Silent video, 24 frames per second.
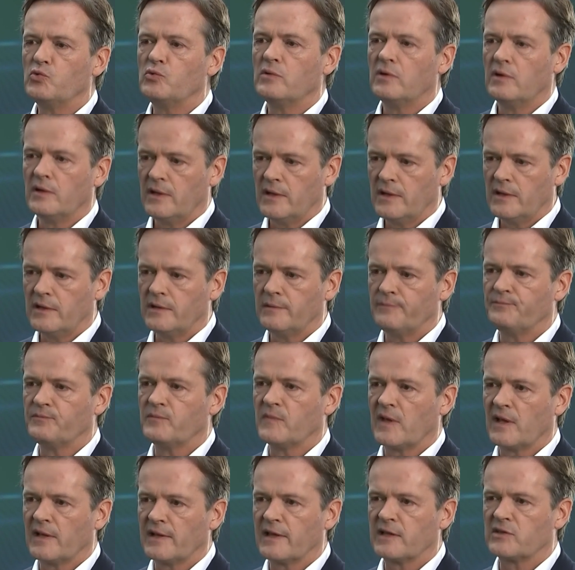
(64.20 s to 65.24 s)
new
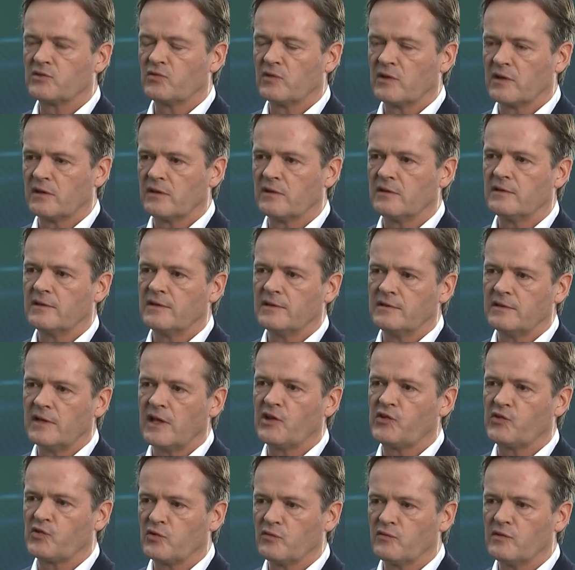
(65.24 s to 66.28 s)
um, electric uh,
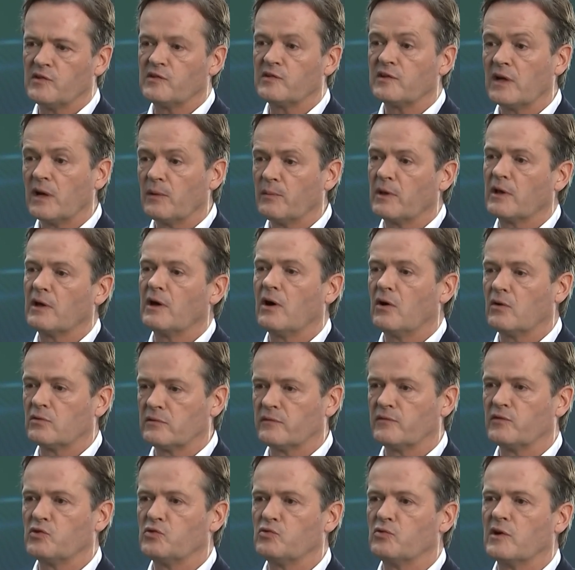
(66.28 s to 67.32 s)
SUVs coming
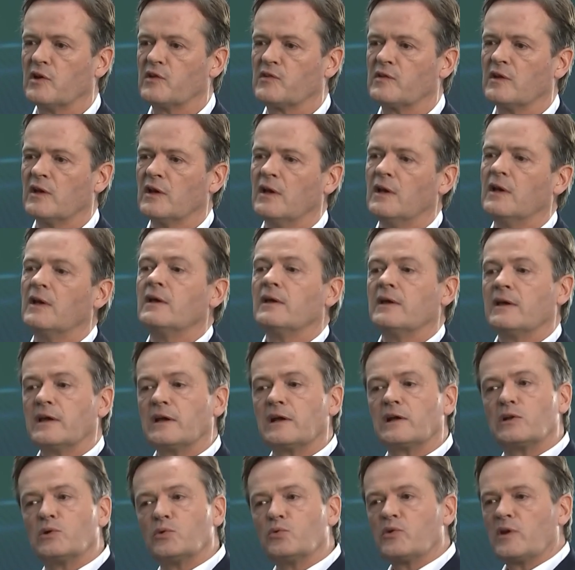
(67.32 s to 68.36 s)
out of the U.S.,
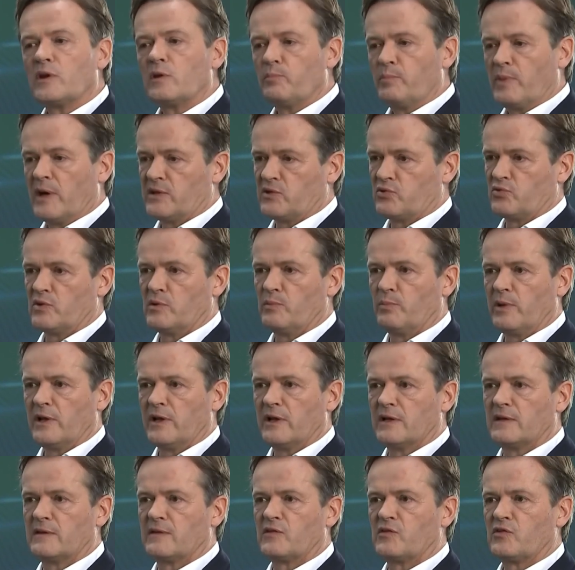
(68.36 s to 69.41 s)
including battery
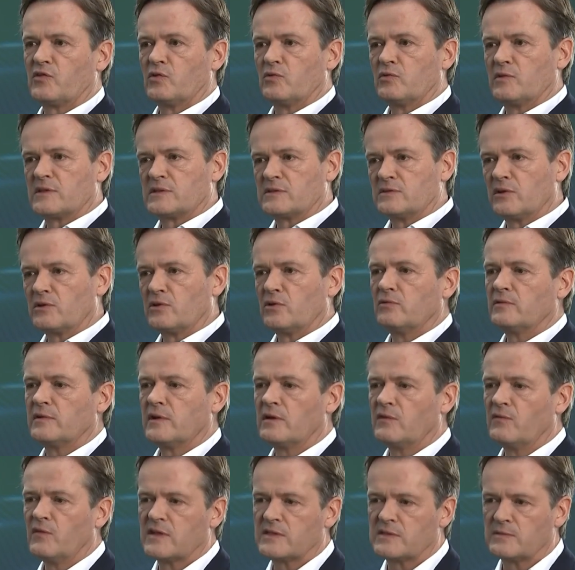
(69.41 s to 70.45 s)
plants. So it's not
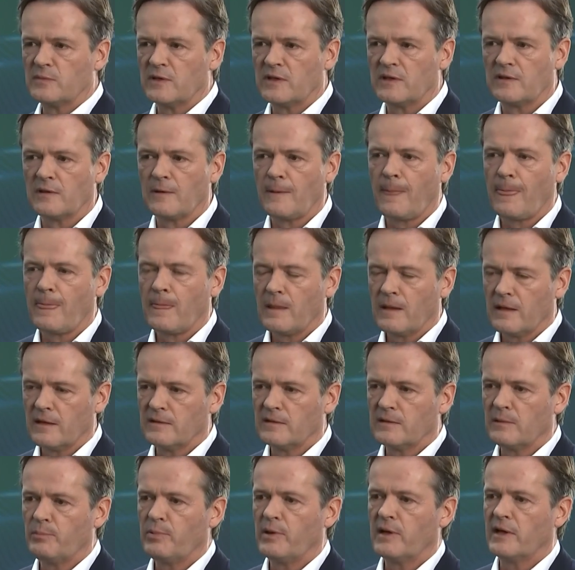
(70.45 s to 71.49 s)
only an investment
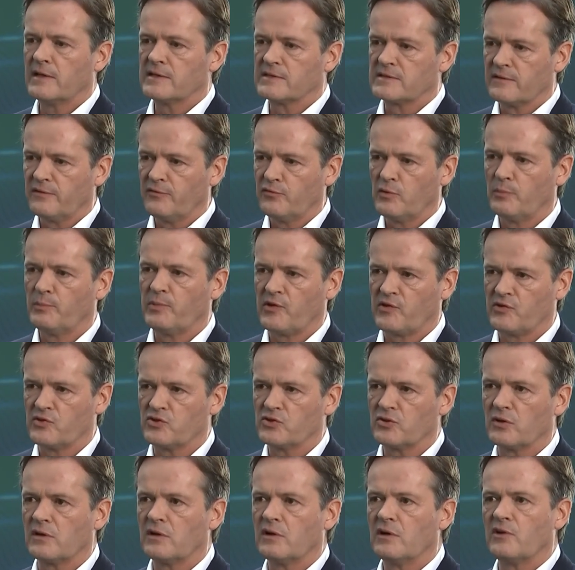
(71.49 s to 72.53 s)
in the past for
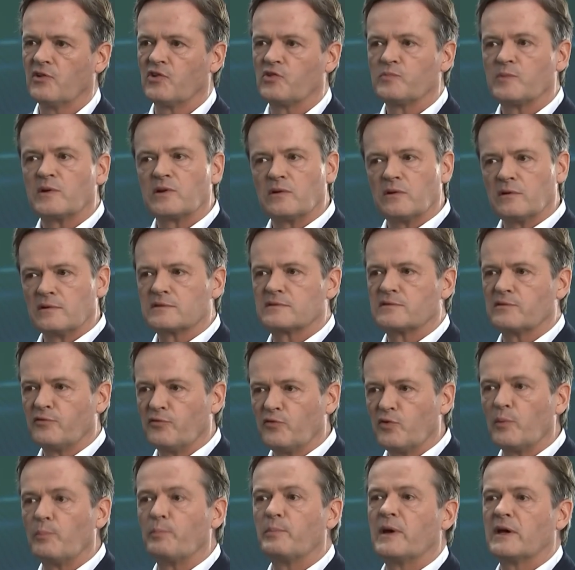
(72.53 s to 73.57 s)
passenger cars, but also
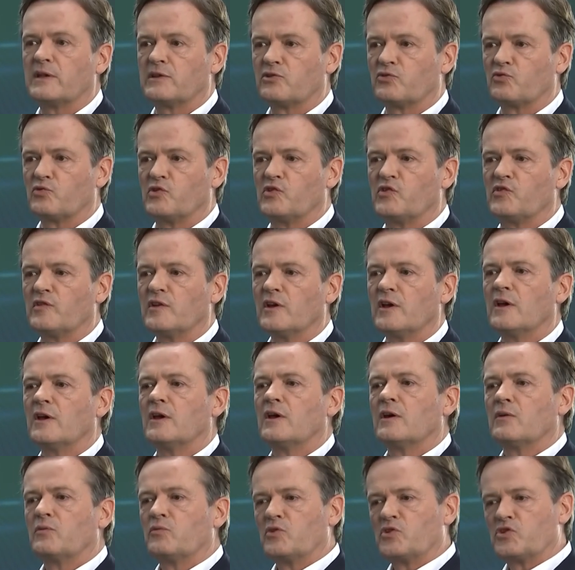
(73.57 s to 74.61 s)
for batteries,
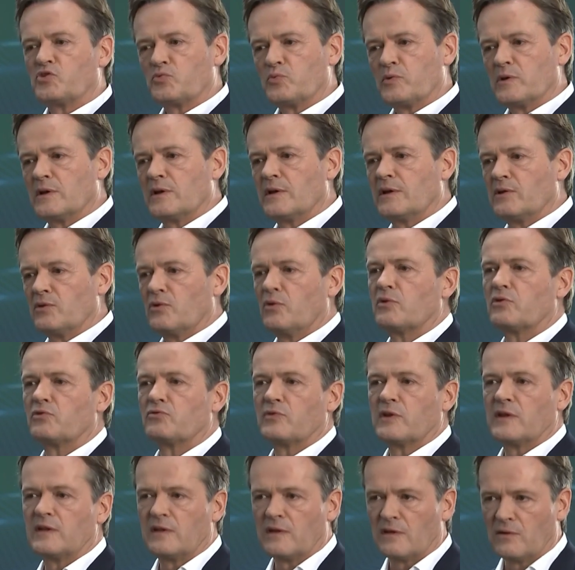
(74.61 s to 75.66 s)
which we are
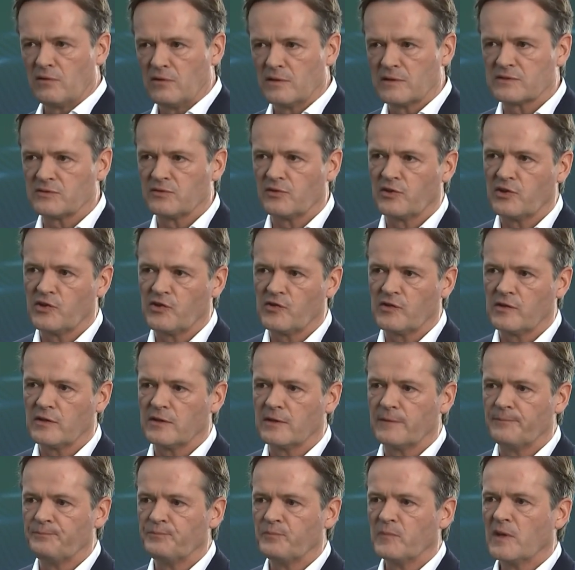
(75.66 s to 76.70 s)
inaugurating also this
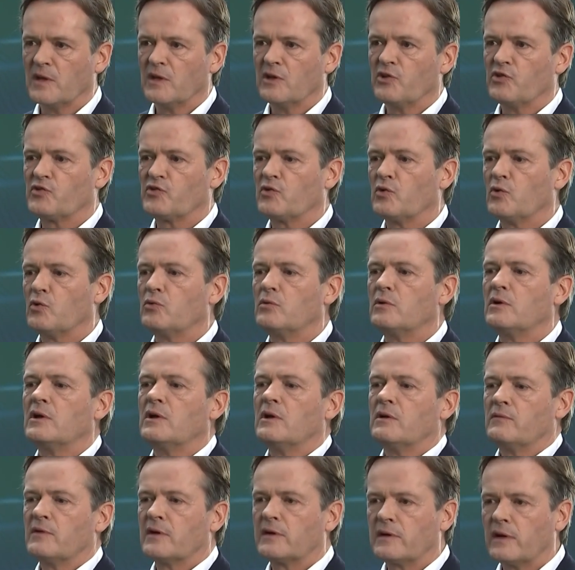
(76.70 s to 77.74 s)
year. So
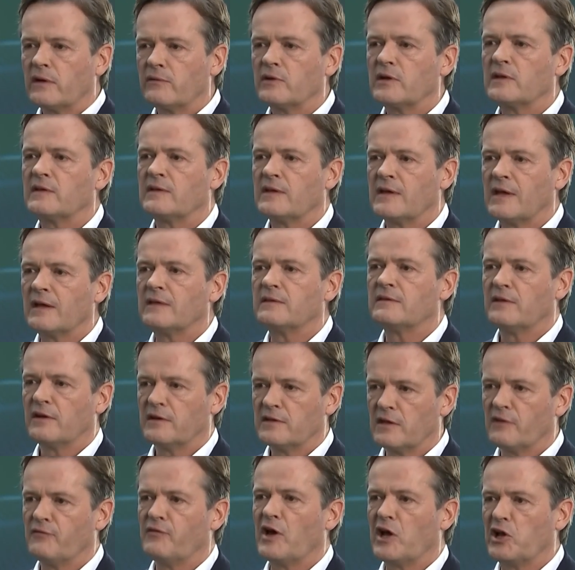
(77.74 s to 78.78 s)
we're covering the
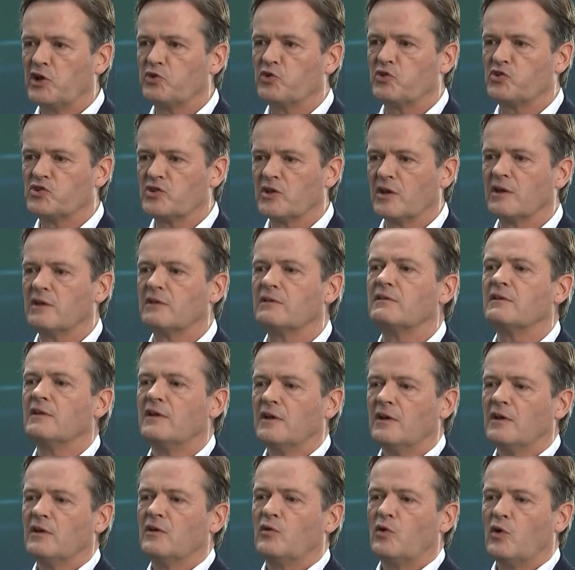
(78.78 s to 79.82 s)
entire value chain
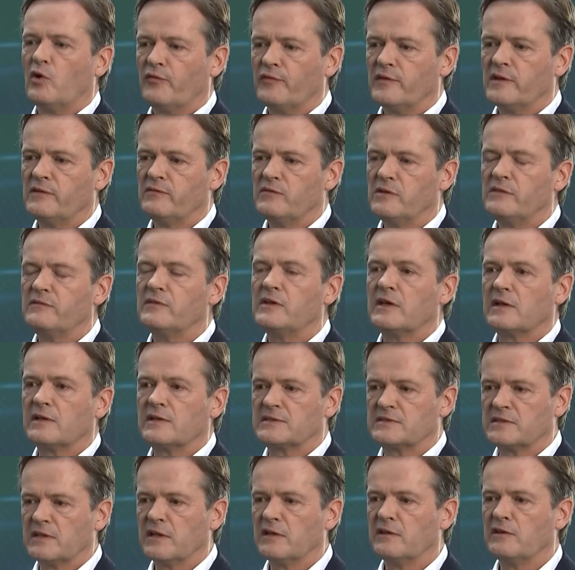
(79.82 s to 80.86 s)
of EV
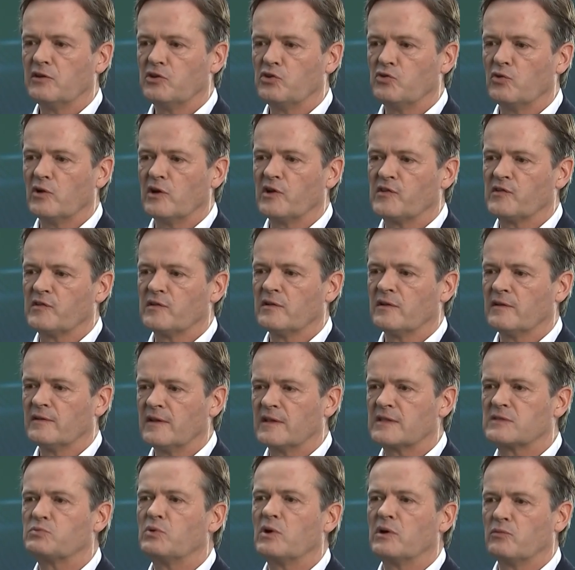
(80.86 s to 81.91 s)
vehicles in the US.
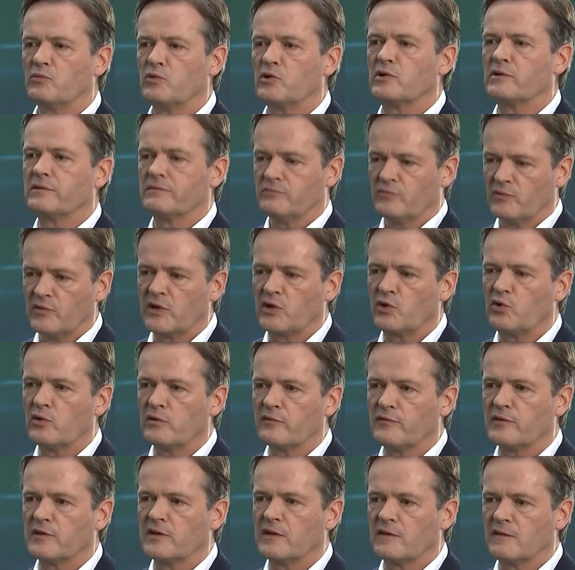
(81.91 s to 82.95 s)
That's why we look very
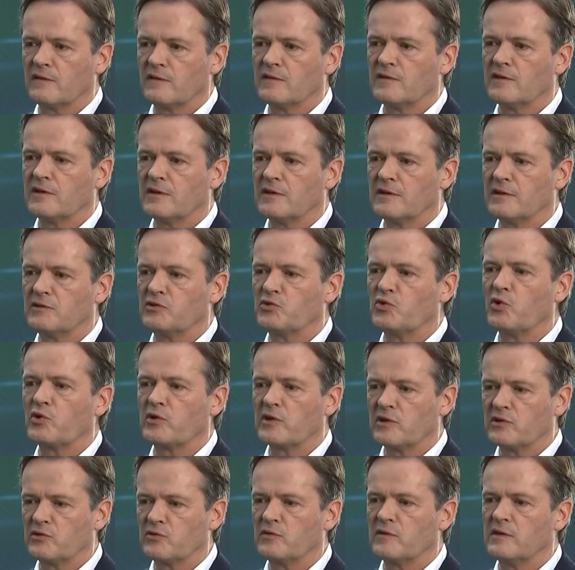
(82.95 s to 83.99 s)
confident uh, in
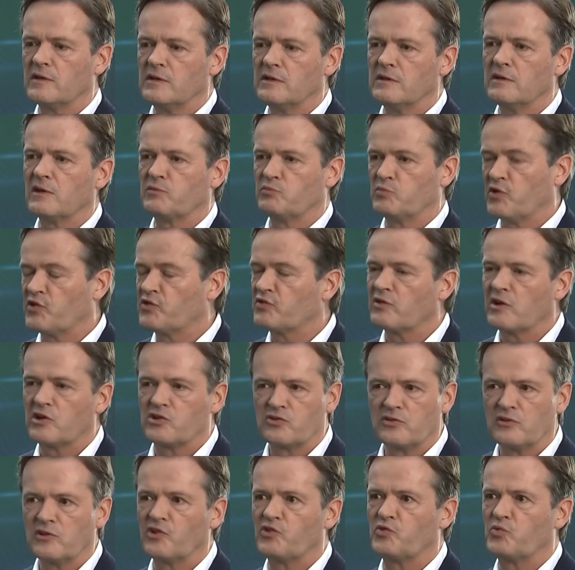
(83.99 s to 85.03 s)
talking to the
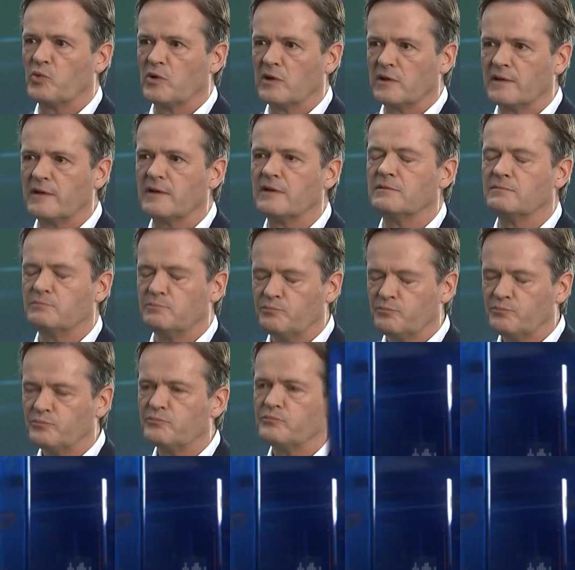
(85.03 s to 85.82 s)
administration as well there.